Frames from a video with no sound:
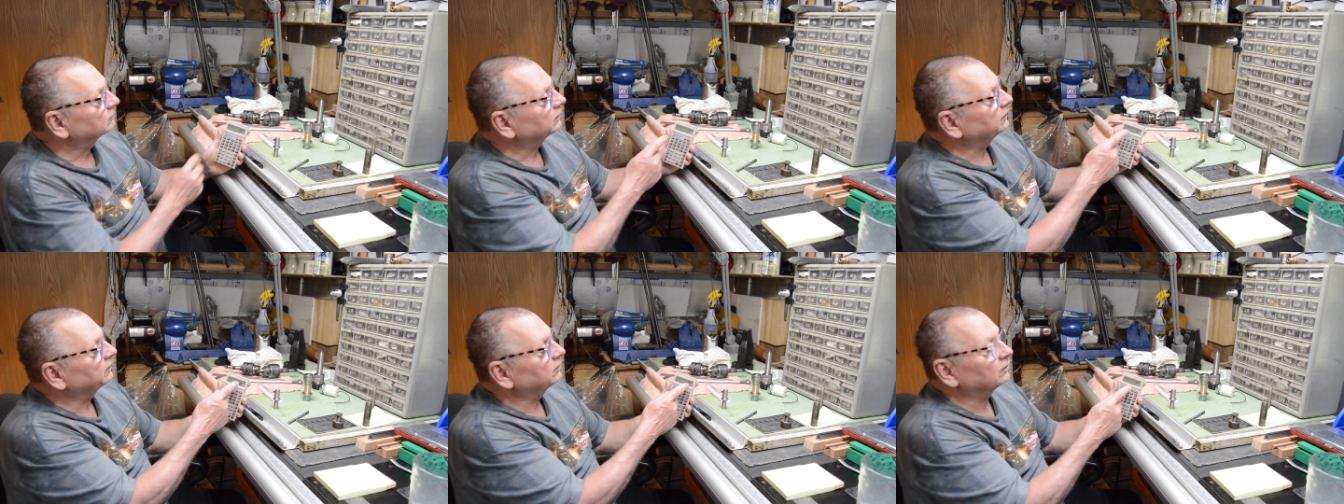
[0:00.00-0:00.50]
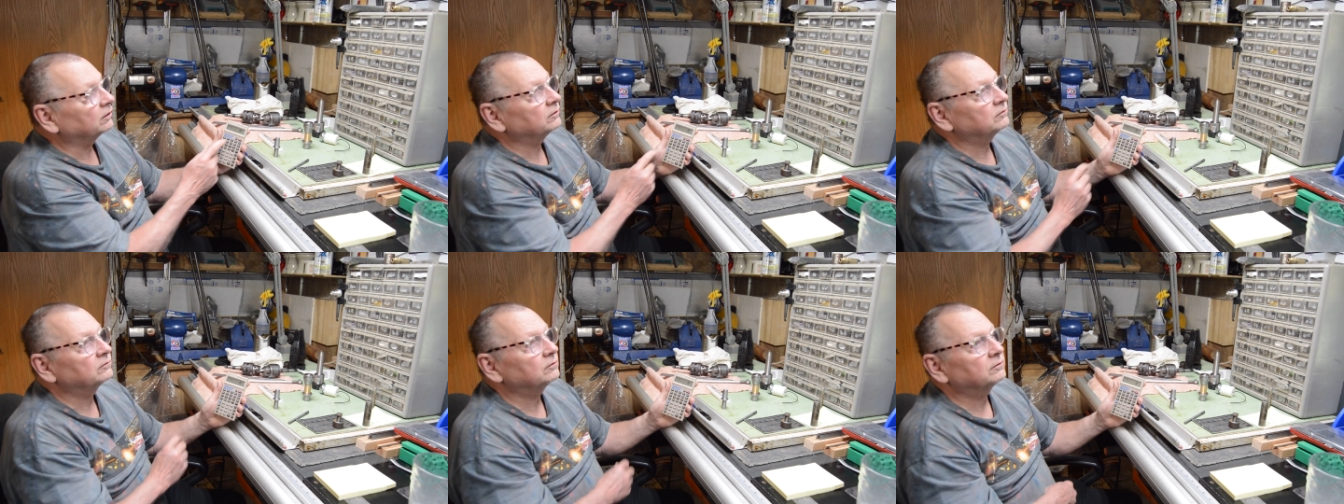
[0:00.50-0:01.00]
And it
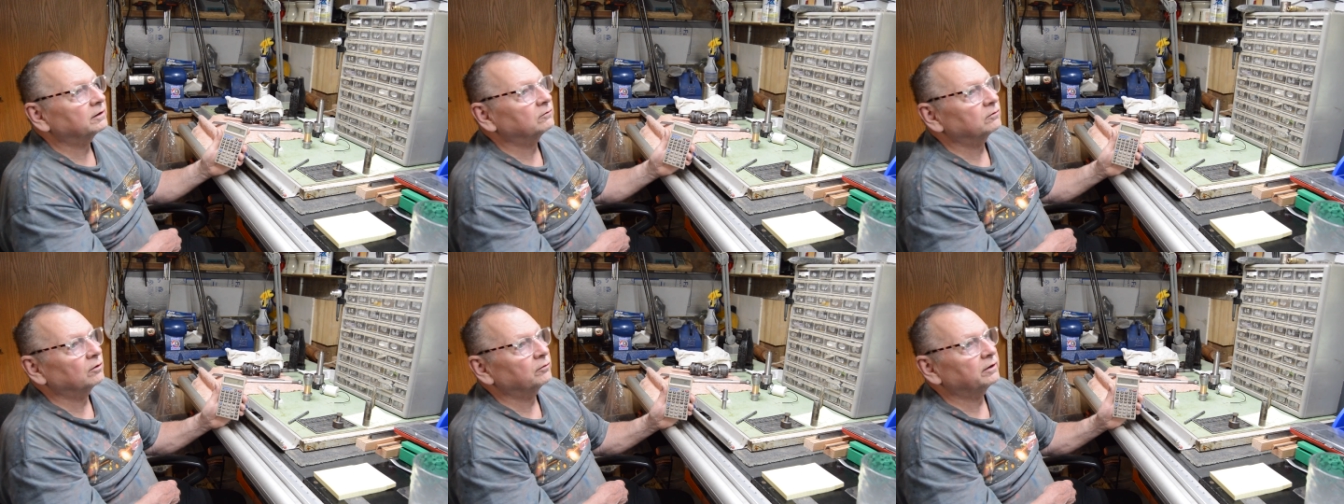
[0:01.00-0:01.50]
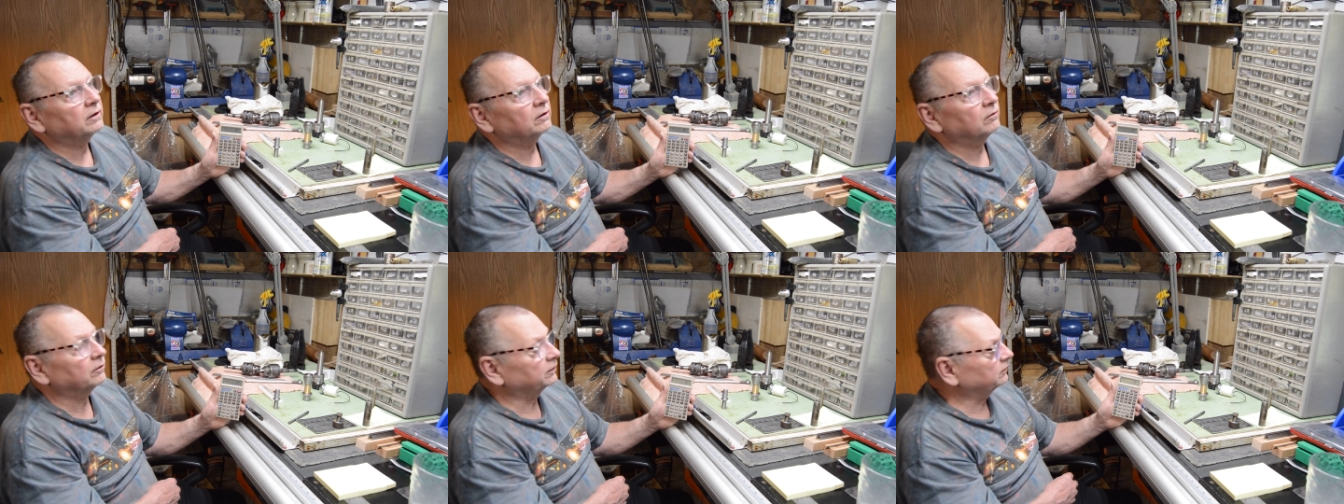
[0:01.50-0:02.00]
does. It says 30
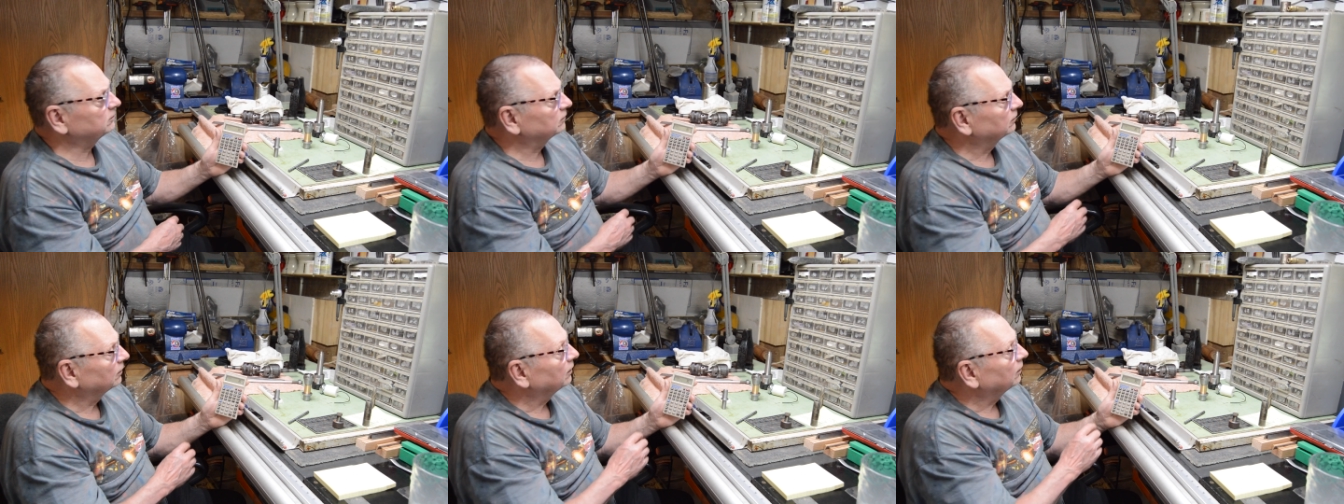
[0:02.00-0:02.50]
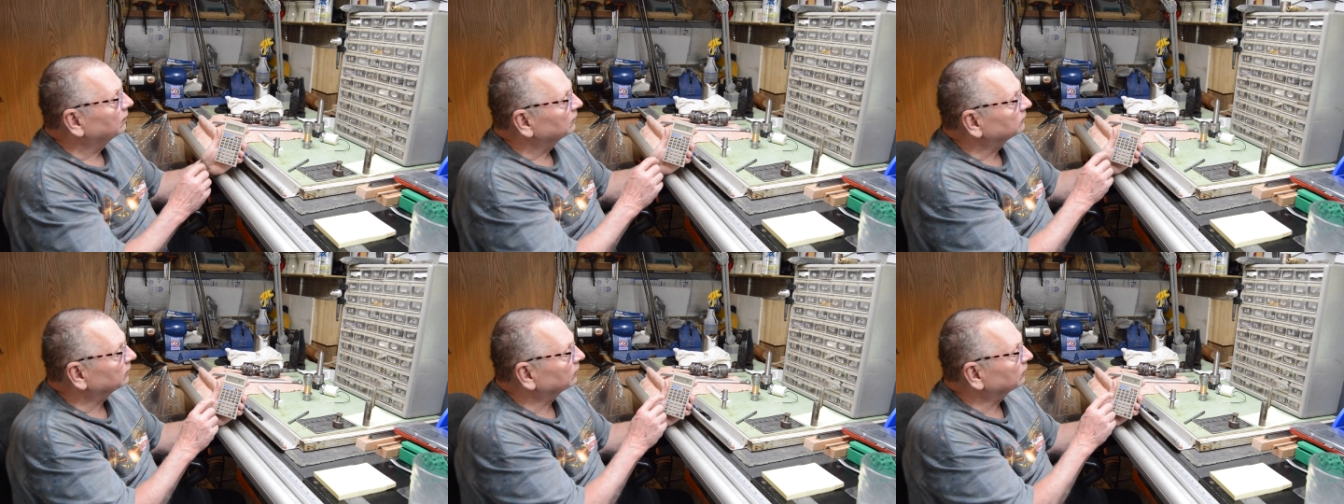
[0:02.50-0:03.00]
degrees.
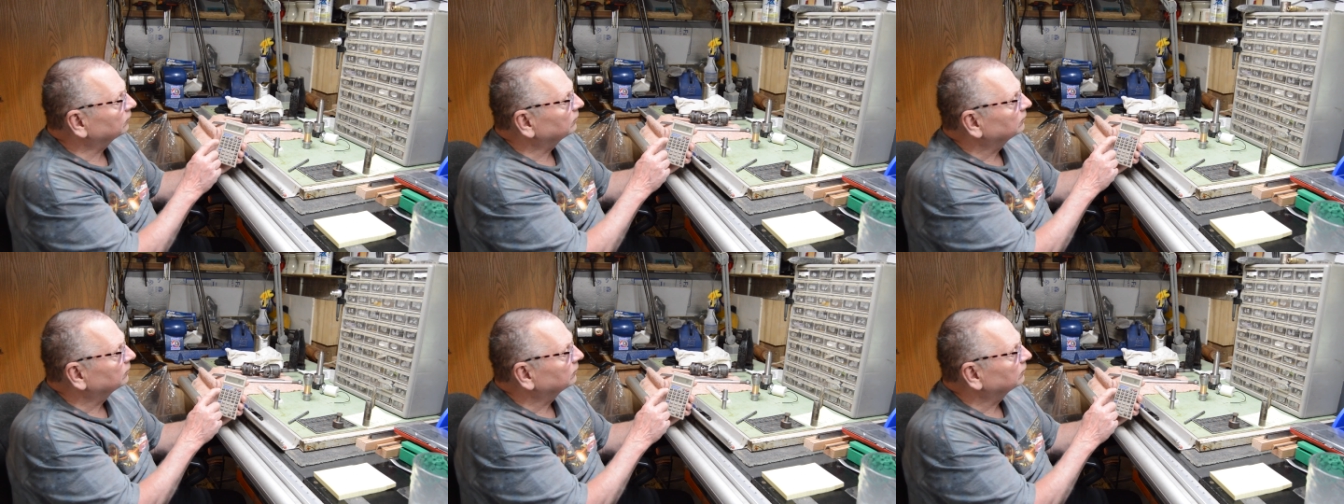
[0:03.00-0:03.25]
So